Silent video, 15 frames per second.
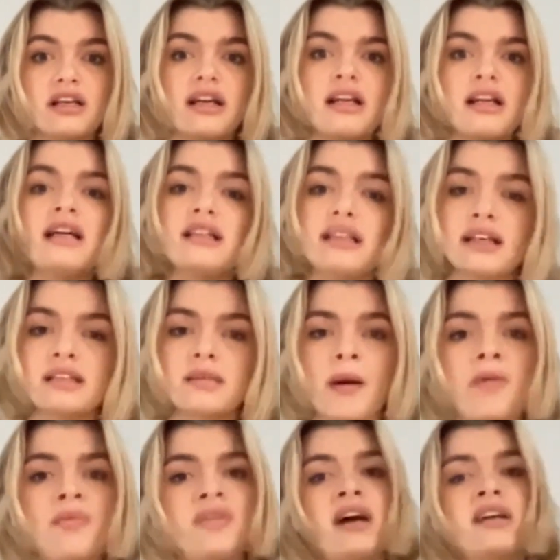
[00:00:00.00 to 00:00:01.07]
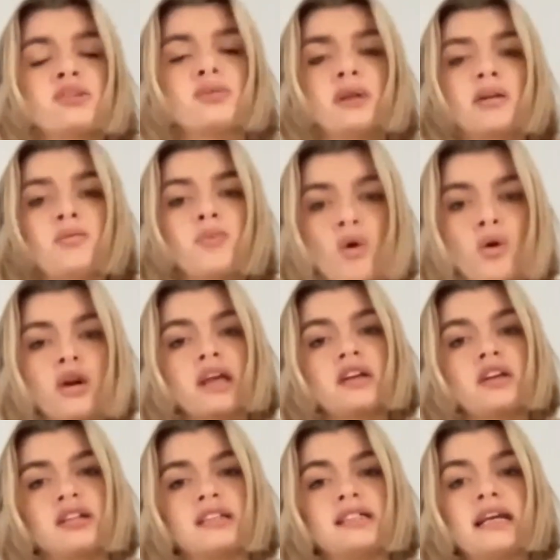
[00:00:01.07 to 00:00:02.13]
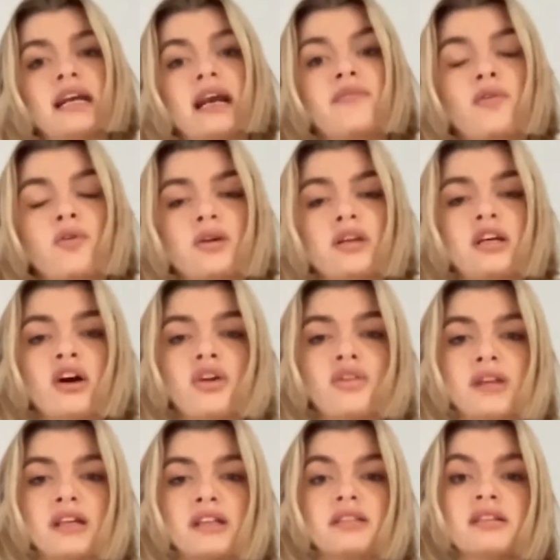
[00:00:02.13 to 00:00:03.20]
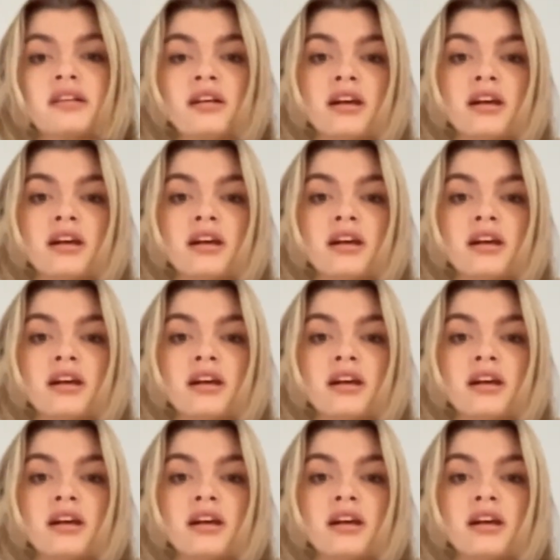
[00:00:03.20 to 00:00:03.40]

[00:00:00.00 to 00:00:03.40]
little things about that. So when I walk in on the day, I've already got this